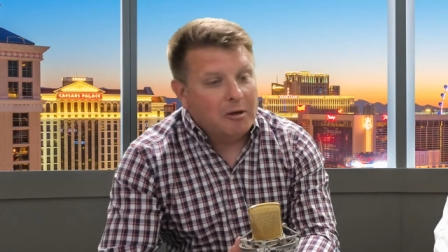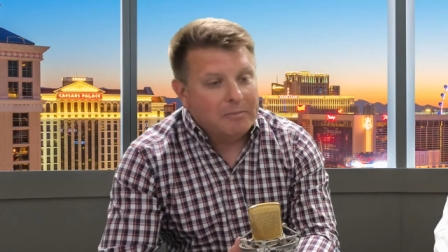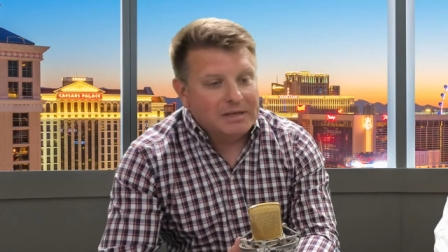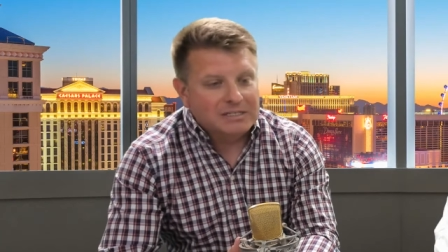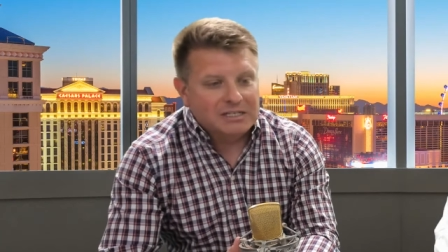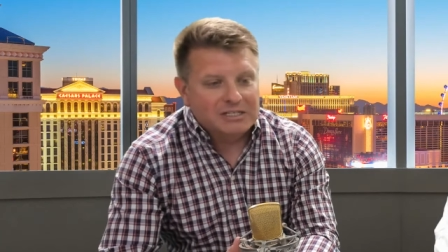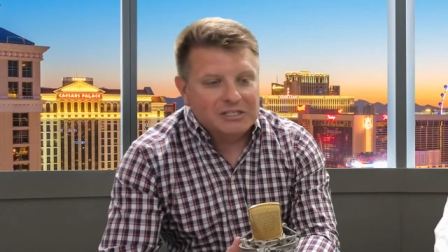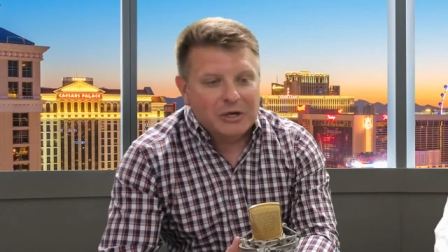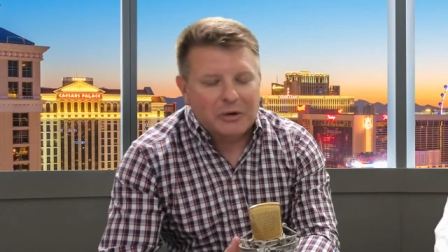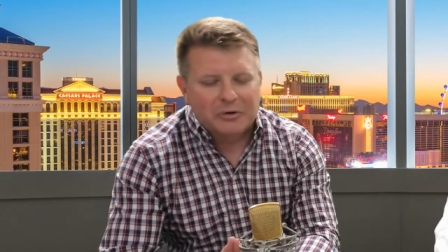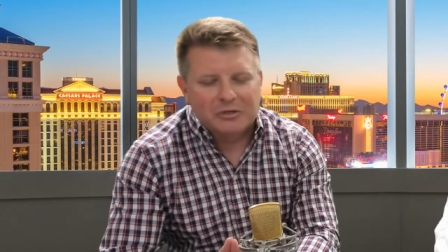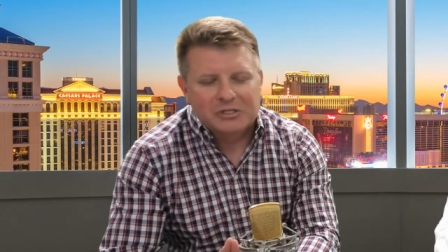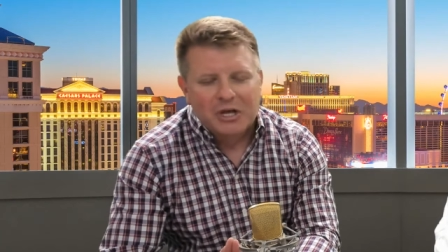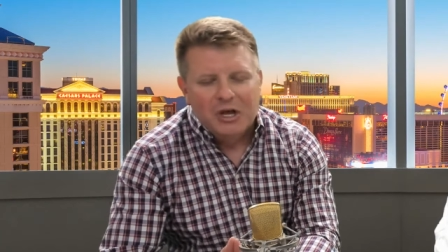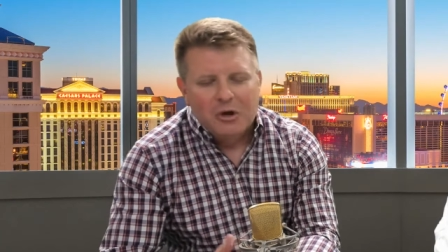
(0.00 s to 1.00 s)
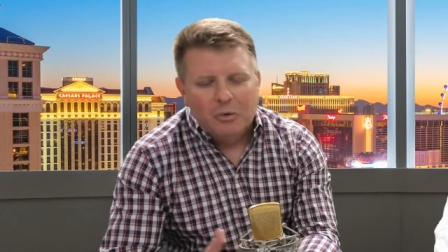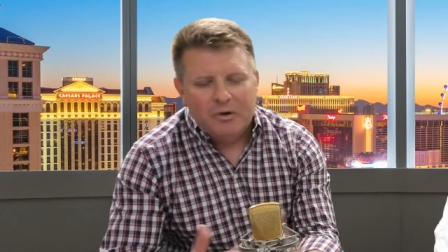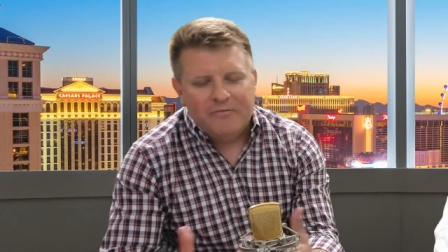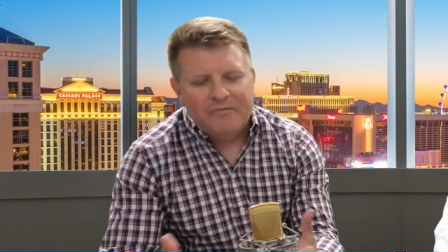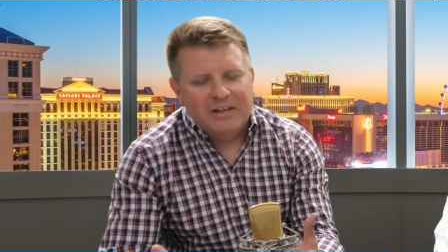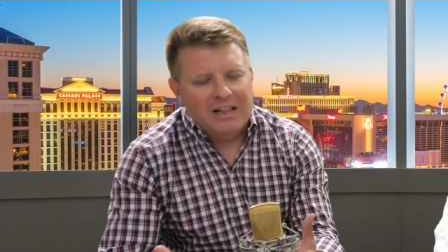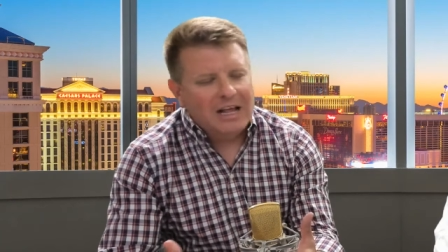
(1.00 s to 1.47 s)
business owners,
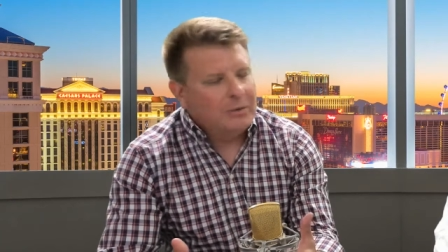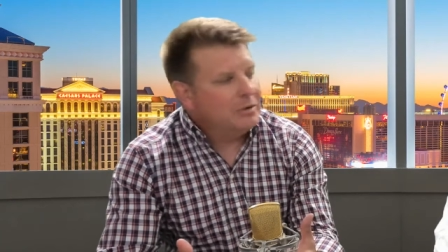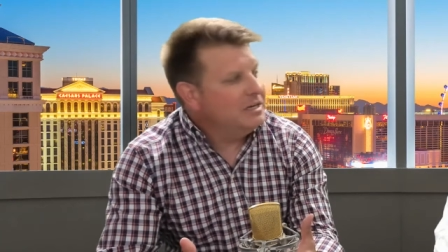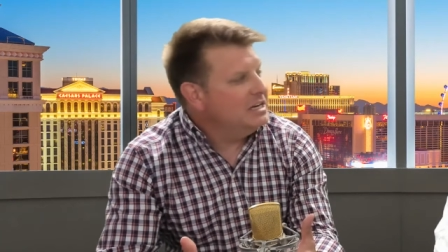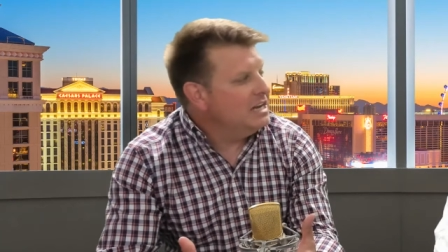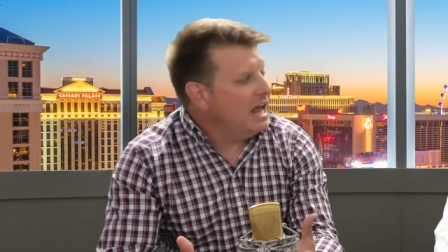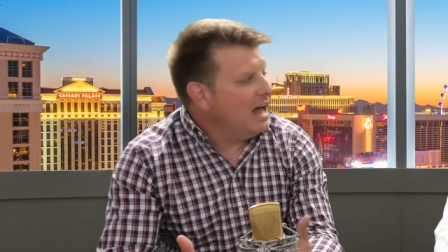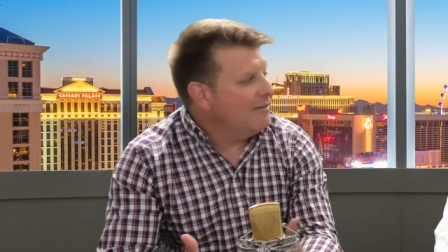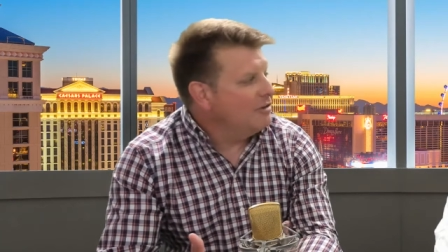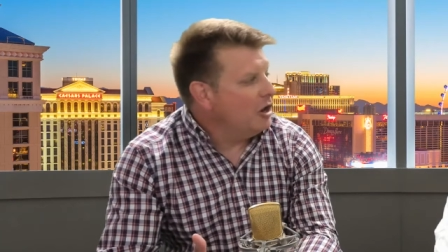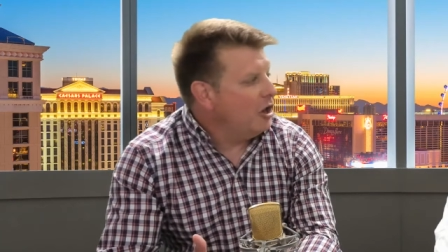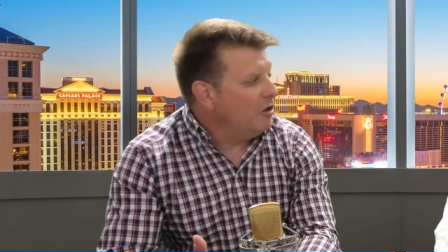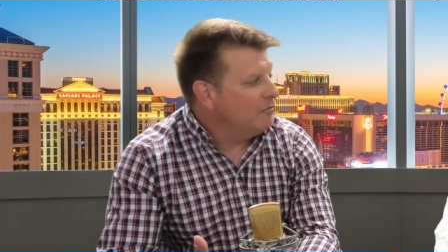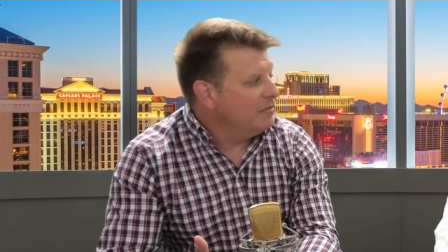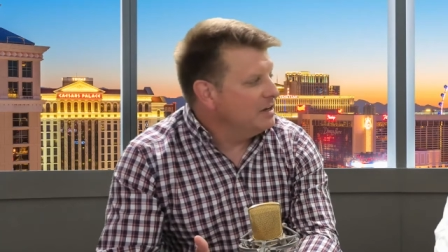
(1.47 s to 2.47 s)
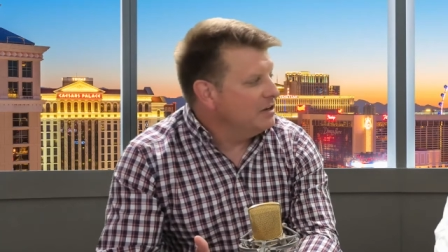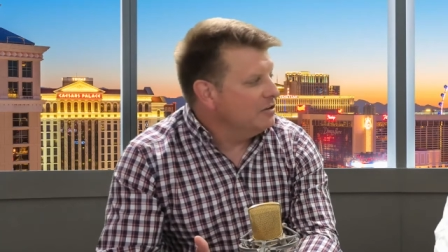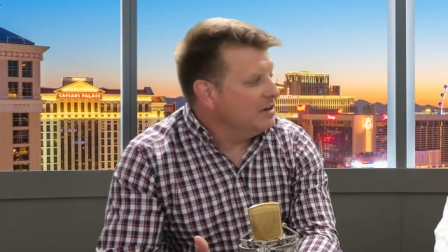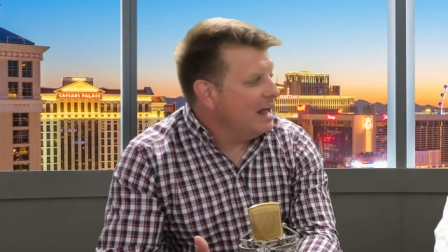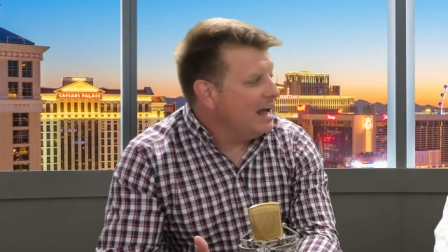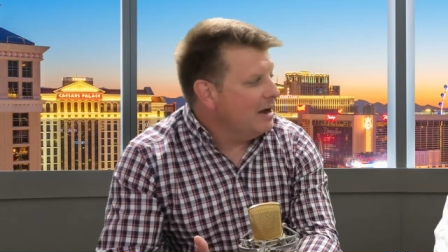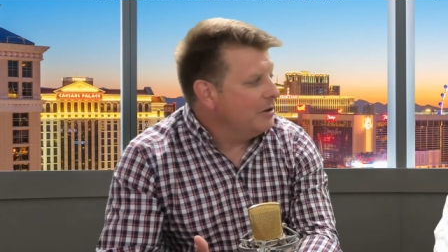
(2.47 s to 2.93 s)
we feel like we need to have it all
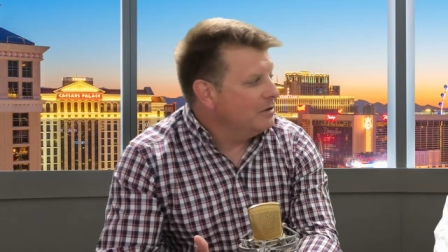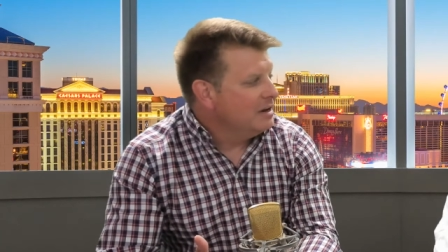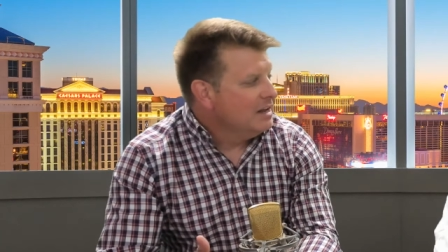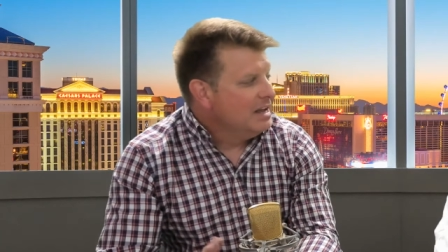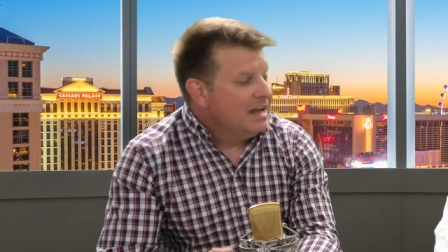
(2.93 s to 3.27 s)
figured out.